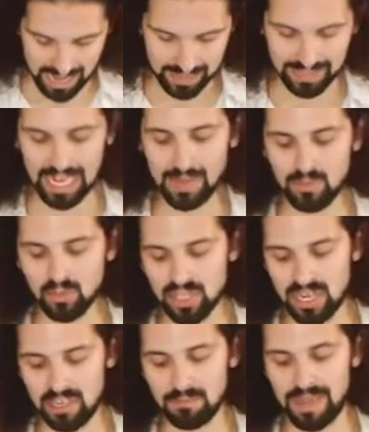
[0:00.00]
Time to
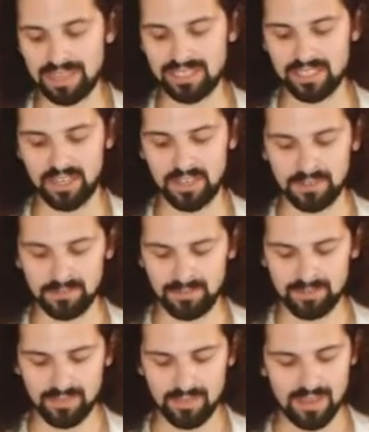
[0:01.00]
select my snare.
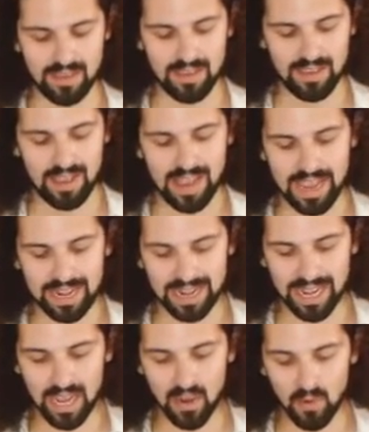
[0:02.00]
And
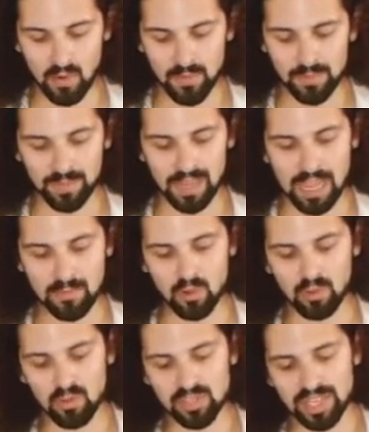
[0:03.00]
now, I'm
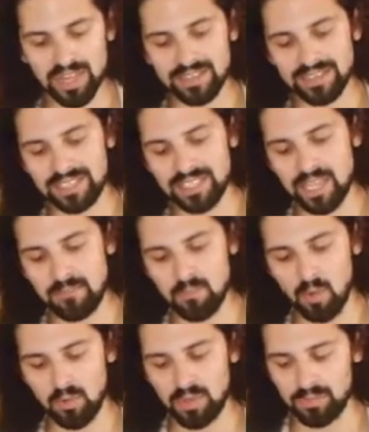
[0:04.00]
going to select step
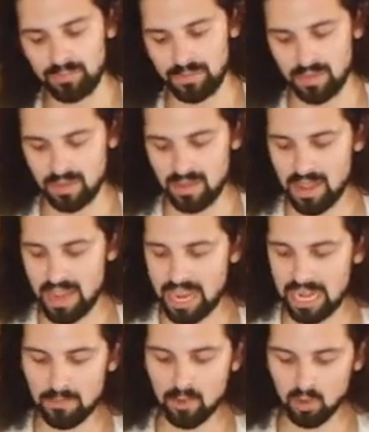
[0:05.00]
mode.
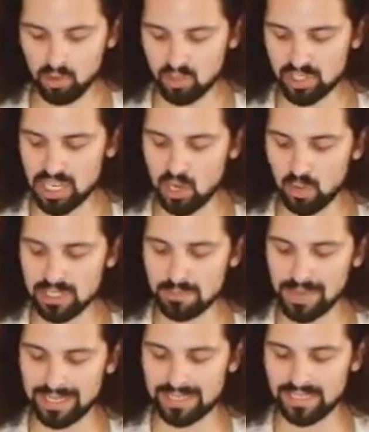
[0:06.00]
And I'm going to sequence
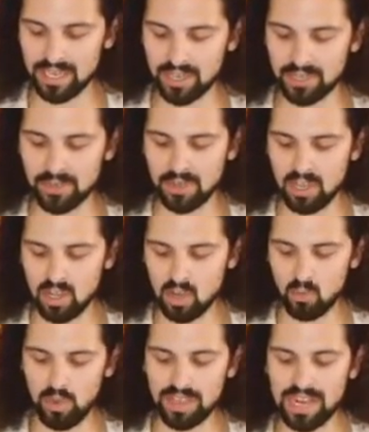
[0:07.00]
my snare
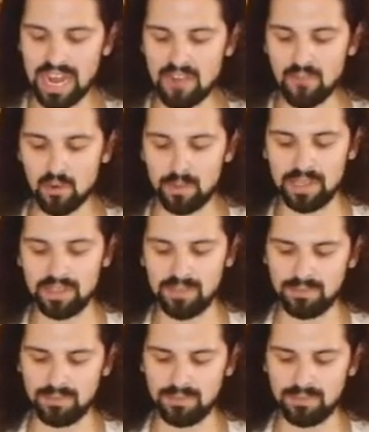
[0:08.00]
with an Afro beat.